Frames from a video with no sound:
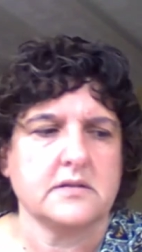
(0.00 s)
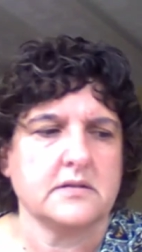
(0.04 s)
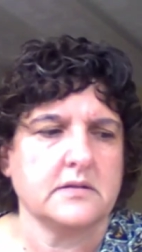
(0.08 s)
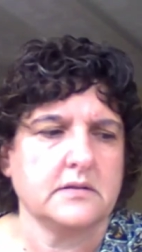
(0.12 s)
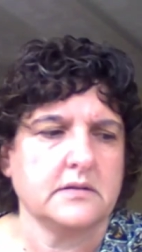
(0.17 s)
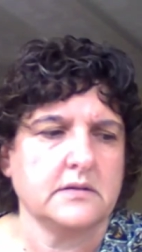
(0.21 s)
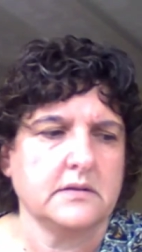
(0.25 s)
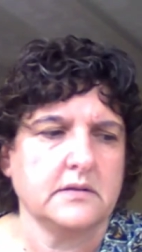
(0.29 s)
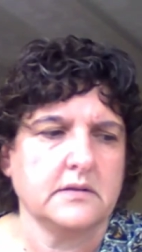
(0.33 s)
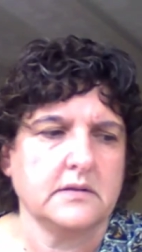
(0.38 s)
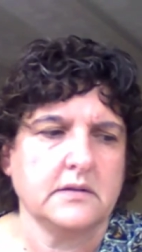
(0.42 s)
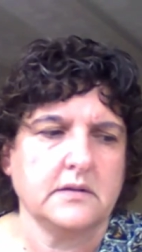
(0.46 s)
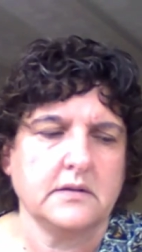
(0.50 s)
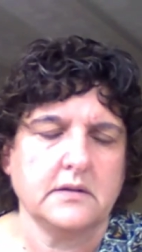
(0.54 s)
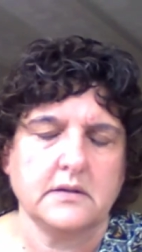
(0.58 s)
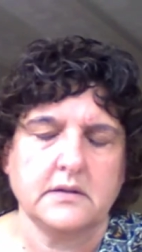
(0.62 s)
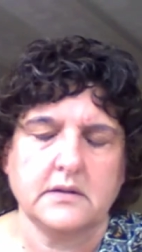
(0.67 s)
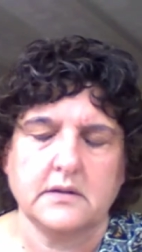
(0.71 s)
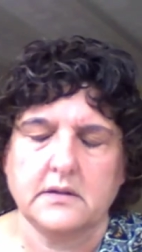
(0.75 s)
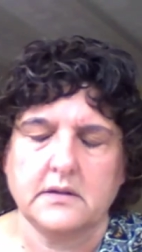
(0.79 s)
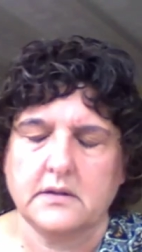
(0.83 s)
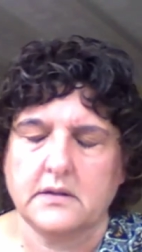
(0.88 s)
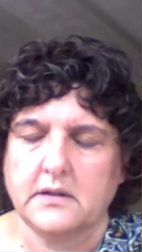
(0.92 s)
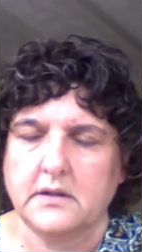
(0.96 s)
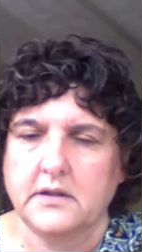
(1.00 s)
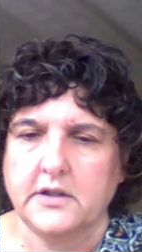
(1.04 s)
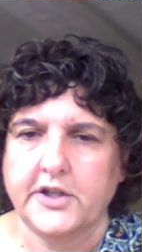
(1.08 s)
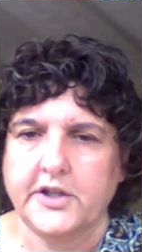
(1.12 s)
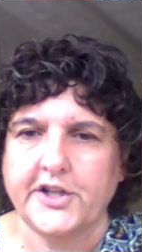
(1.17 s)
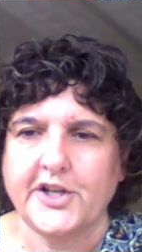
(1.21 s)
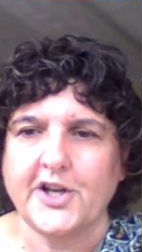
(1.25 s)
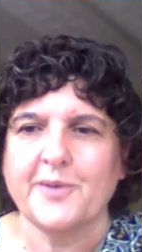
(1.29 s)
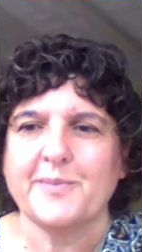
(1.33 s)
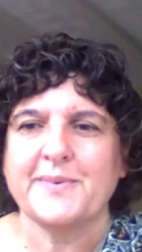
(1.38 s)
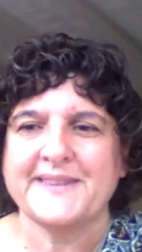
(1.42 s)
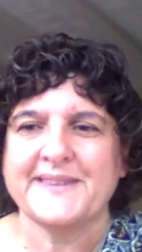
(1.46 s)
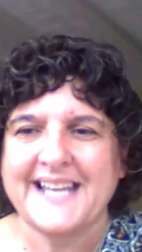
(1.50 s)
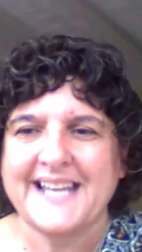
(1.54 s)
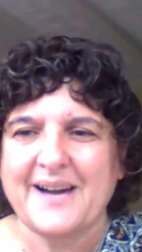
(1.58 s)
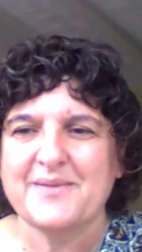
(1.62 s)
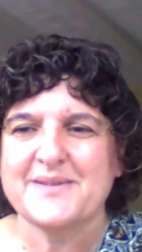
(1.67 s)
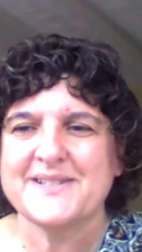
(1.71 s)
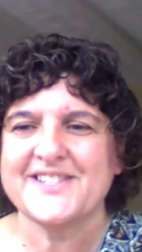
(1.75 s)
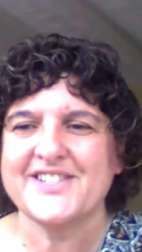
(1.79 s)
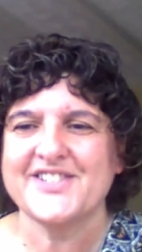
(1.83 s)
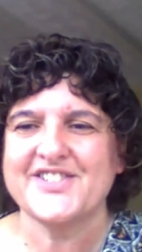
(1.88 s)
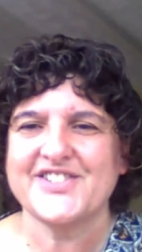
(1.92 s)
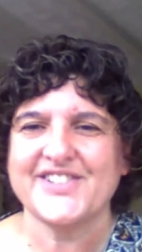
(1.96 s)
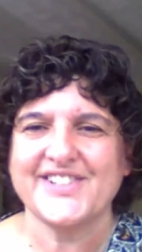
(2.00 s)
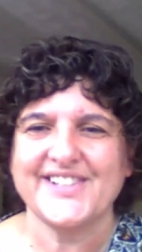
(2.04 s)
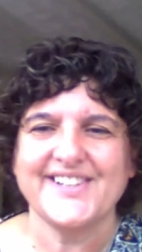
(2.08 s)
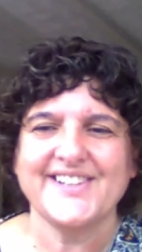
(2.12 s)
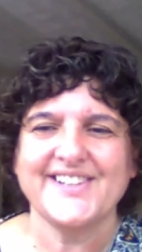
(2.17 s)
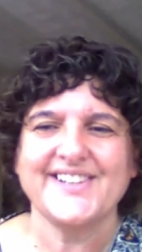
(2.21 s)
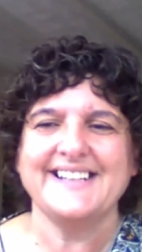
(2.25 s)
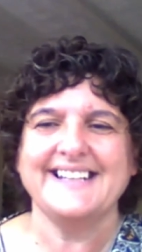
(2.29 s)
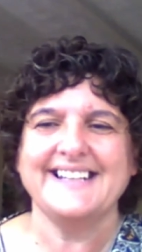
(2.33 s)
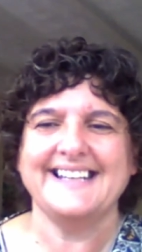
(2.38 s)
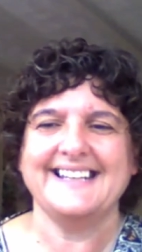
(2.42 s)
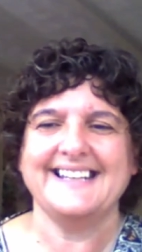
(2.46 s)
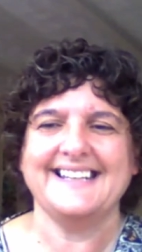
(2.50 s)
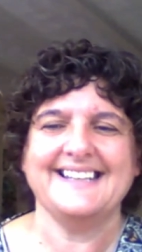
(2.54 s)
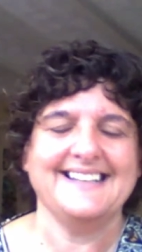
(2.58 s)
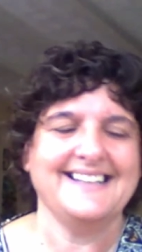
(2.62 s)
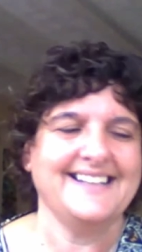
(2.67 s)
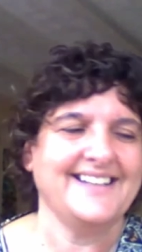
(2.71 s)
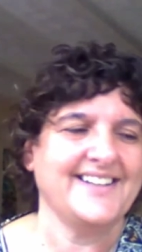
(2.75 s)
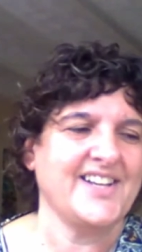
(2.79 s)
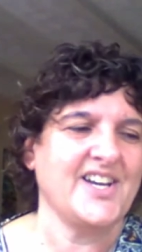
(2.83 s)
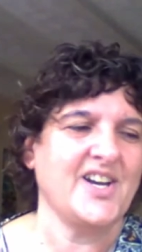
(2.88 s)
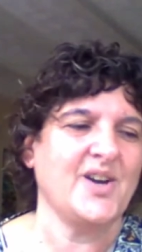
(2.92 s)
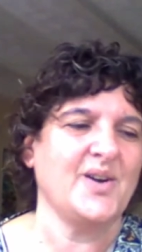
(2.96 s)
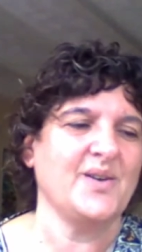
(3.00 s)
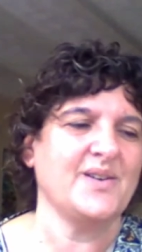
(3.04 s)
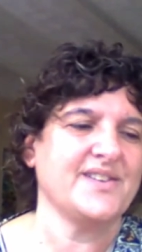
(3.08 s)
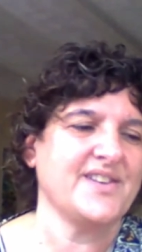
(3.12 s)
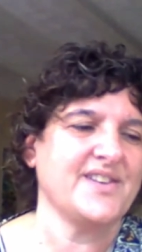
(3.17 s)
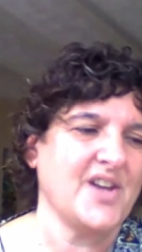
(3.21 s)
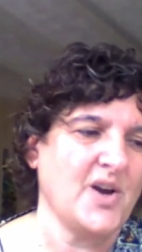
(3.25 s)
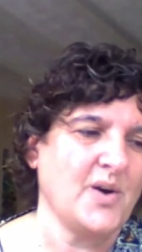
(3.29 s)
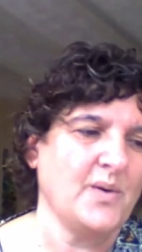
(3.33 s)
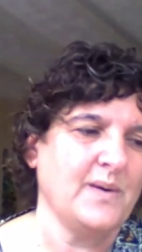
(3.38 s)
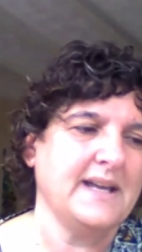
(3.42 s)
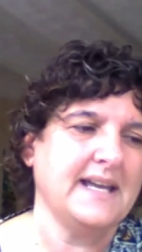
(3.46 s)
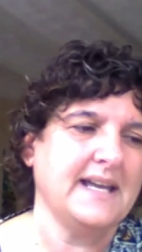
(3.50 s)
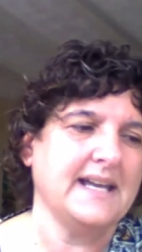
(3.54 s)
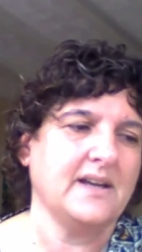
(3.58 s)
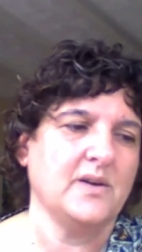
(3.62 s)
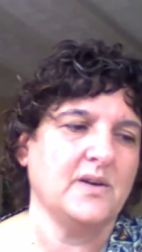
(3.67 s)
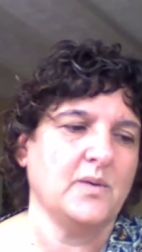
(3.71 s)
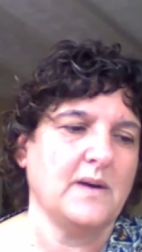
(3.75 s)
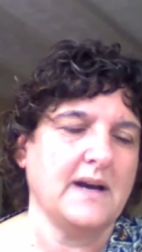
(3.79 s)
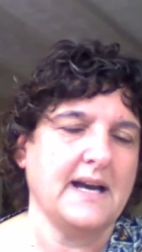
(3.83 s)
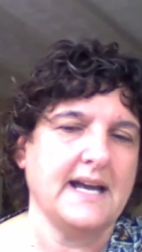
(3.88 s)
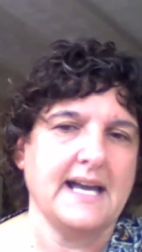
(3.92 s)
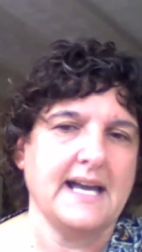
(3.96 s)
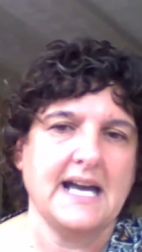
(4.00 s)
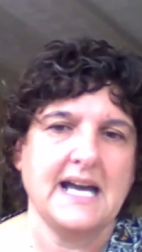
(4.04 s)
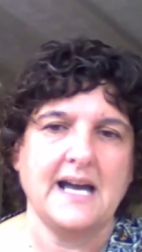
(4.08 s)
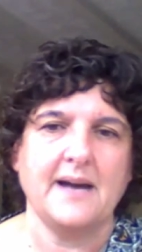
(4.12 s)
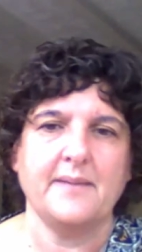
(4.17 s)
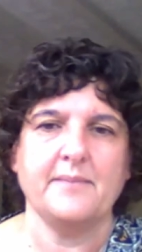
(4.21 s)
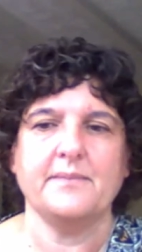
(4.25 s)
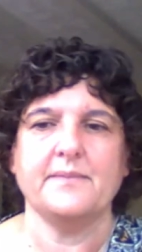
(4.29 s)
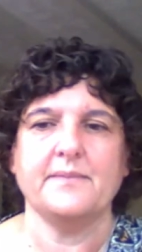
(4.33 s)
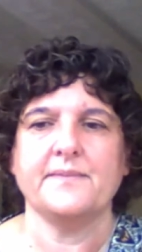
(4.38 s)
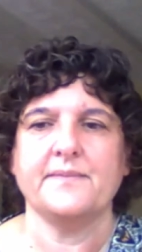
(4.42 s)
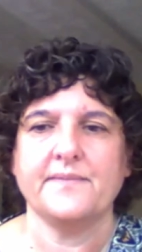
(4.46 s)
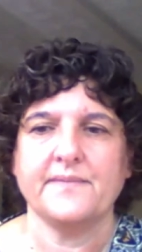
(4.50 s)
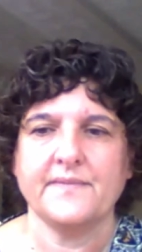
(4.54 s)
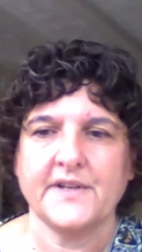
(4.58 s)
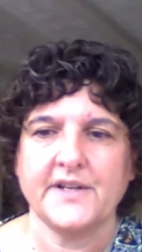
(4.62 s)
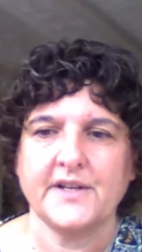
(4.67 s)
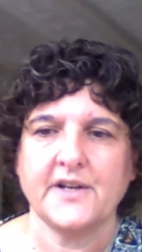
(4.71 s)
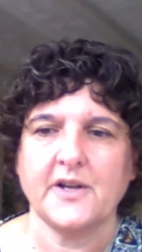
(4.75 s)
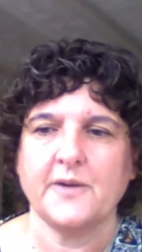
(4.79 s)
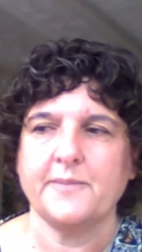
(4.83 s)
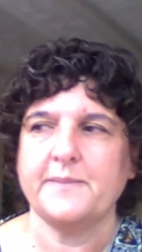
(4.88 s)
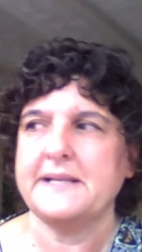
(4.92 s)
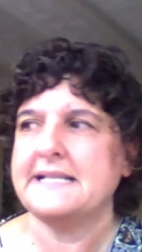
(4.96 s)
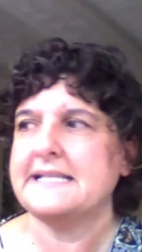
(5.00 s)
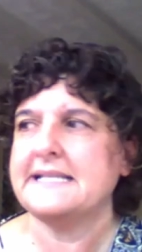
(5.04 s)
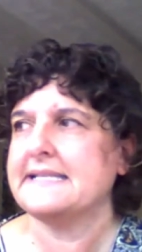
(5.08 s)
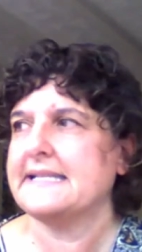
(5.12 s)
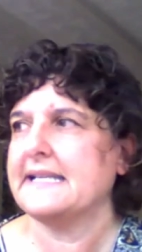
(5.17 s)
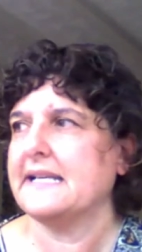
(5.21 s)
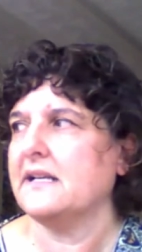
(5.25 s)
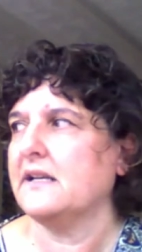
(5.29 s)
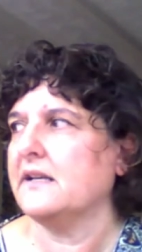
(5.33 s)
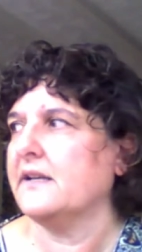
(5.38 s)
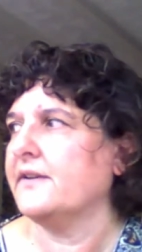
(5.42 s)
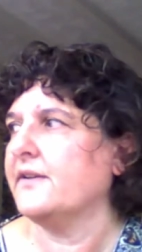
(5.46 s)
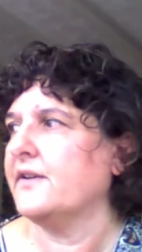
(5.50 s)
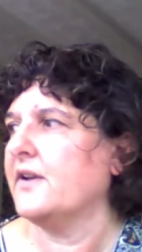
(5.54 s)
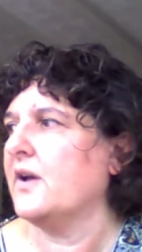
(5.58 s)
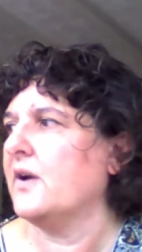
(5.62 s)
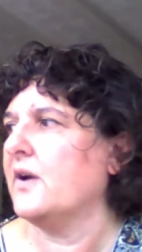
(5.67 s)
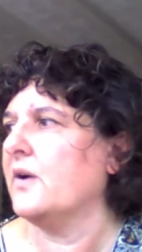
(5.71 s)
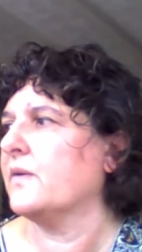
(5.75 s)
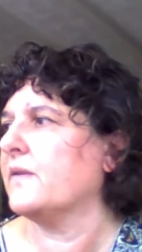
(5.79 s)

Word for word: Mm-hmm you know, but that was the journey, you know, and knowing who I am, you know, be still and know